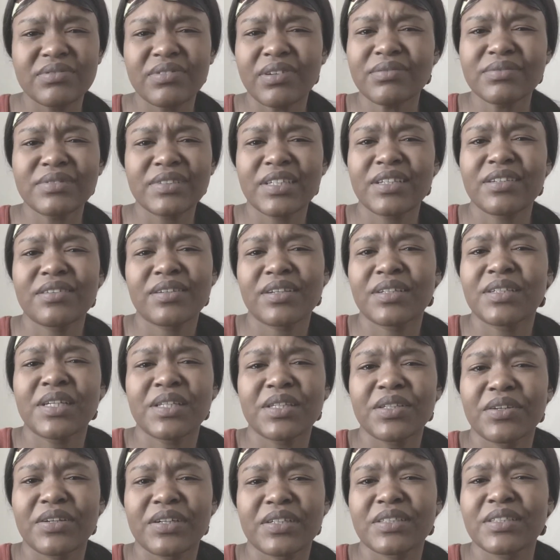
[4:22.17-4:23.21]
Don't tell
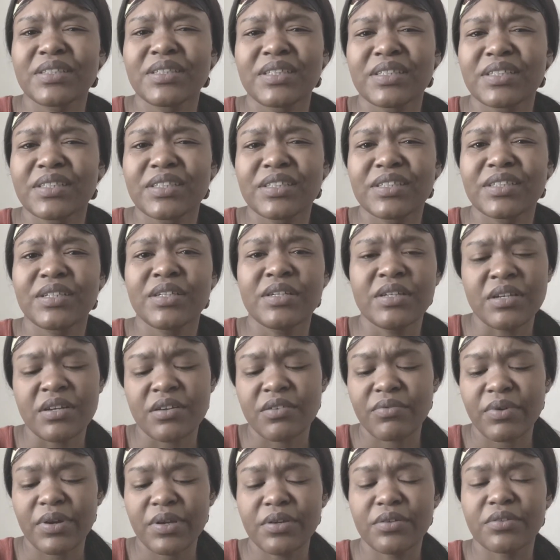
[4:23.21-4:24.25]
another girl she look good
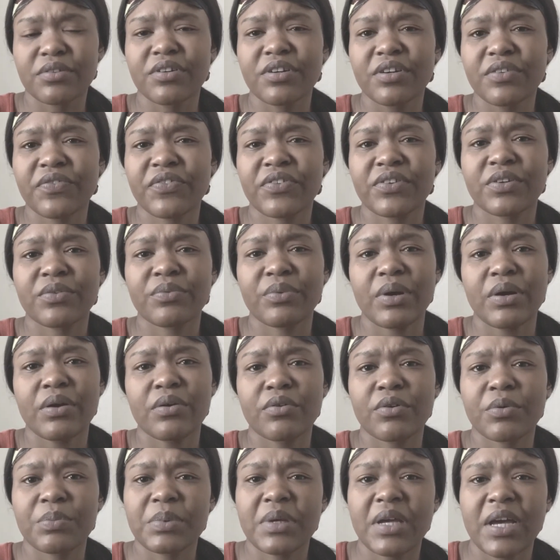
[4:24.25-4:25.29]
while your girlfriend around
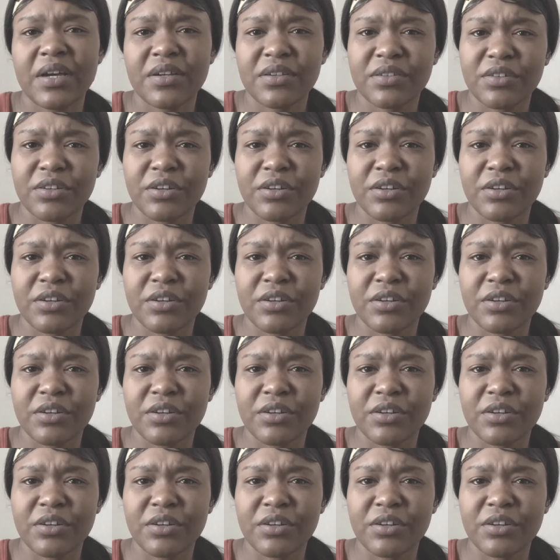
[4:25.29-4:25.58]
or behind